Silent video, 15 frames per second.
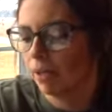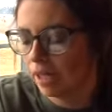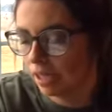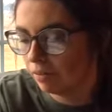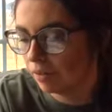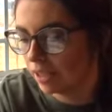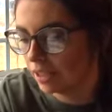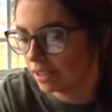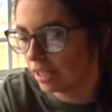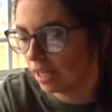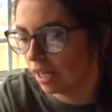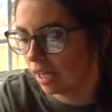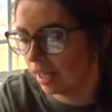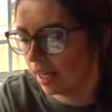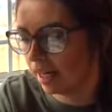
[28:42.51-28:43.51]
But anyways,
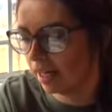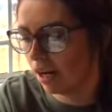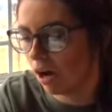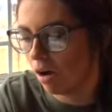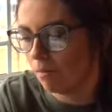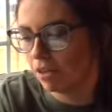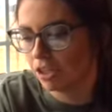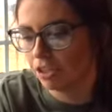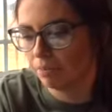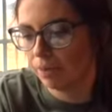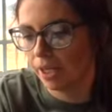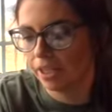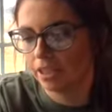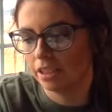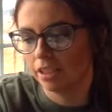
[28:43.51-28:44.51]
I got an Amish
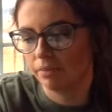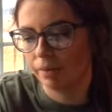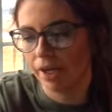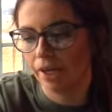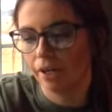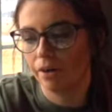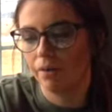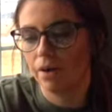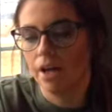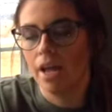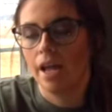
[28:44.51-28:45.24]
paste tomato,